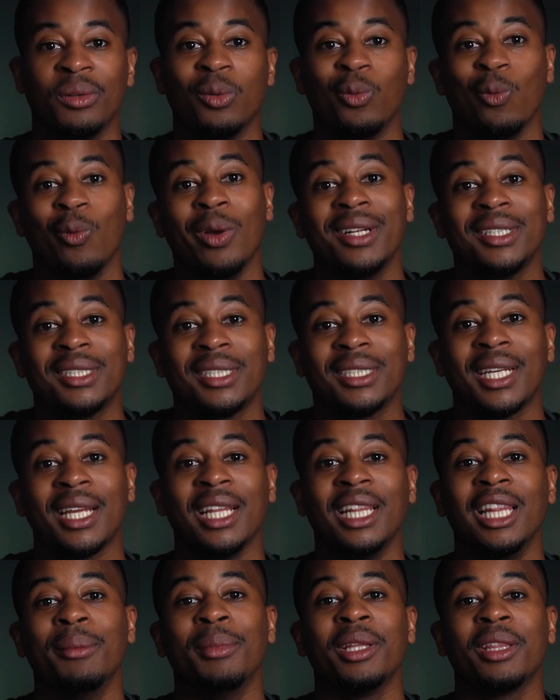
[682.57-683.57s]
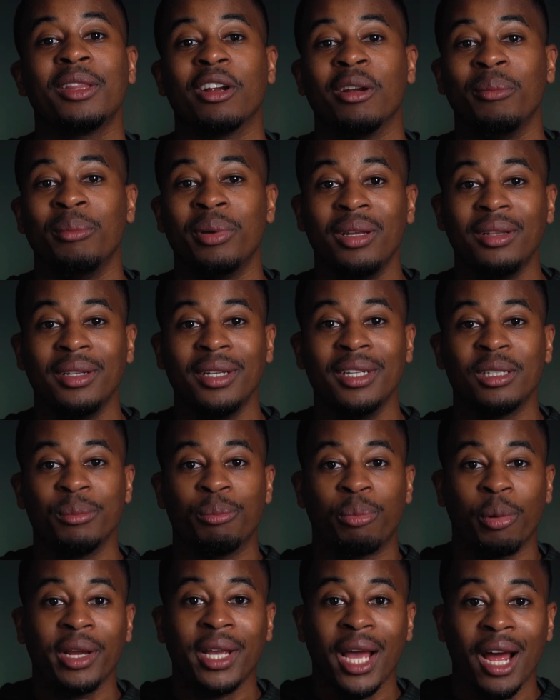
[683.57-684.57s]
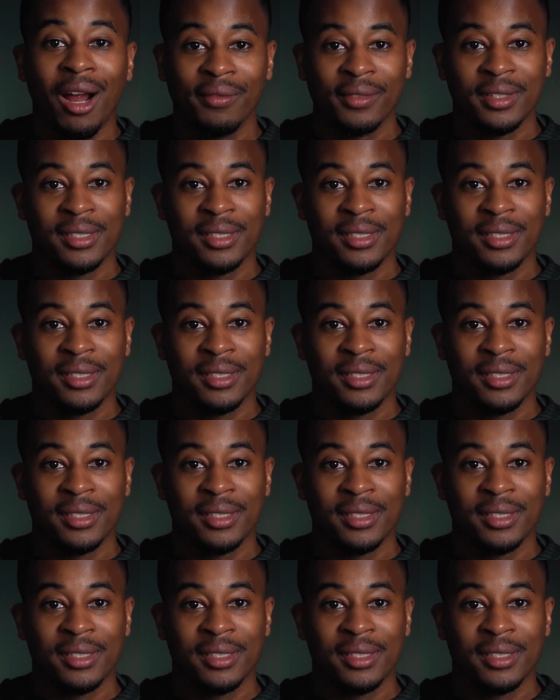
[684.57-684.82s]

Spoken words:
which can limit their ability to break out the